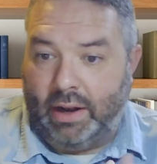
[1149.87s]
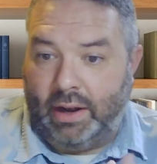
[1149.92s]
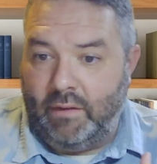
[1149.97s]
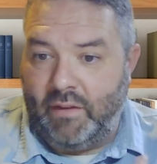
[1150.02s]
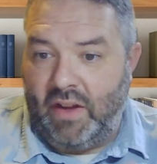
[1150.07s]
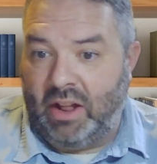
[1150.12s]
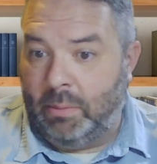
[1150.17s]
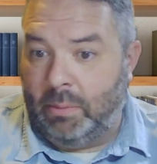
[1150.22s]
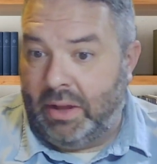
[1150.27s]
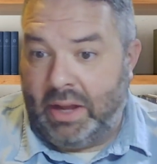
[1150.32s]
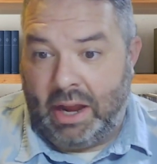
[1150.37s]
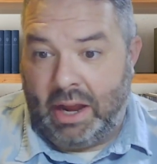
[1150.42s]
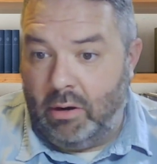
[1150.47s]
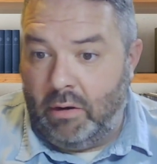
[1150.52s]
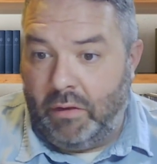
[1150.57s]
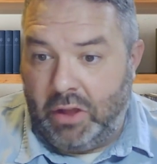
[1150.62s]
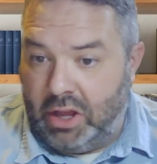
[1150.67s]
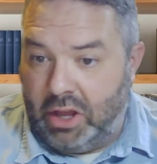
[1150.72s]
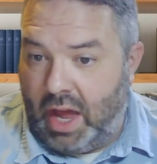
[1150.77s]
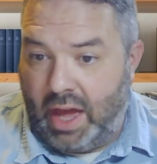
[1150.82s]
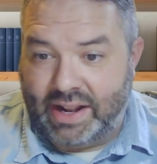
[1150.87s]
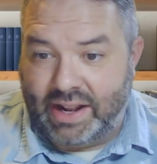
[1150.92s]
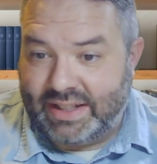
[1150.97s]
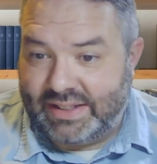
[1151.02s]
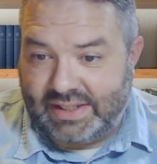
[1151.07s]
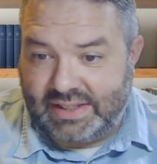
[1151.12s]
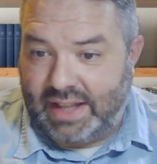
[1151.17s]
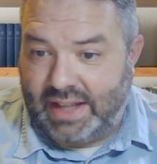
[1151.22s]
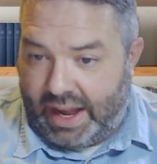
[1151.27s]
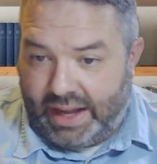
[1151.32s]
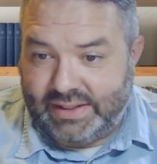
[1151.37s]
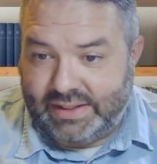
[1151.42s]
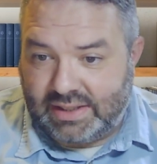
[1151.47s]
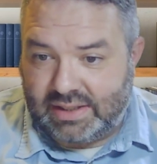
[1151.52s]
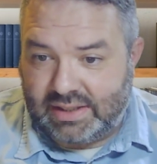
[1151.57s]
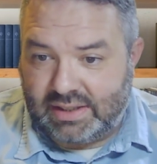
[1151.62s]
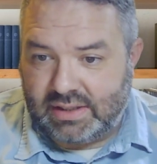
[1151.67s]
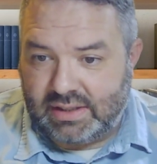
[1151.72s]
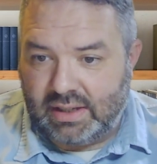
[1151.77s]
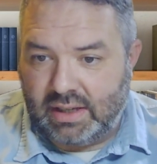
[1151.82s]
available here in the United
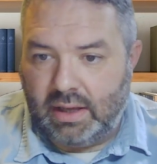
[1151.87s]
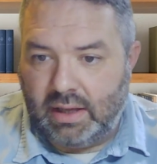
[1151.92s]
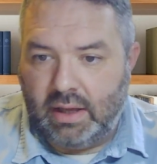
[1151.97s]
States.